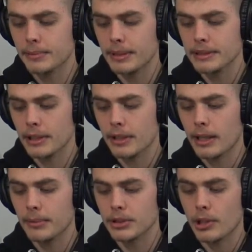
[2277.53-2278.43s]
Depends on
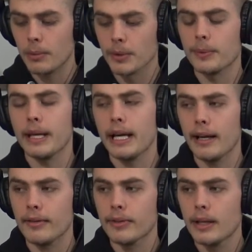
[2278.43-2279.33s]
how much homework we
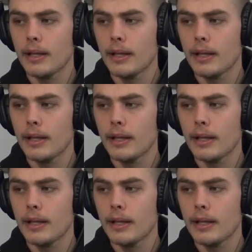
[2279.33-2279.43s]
have.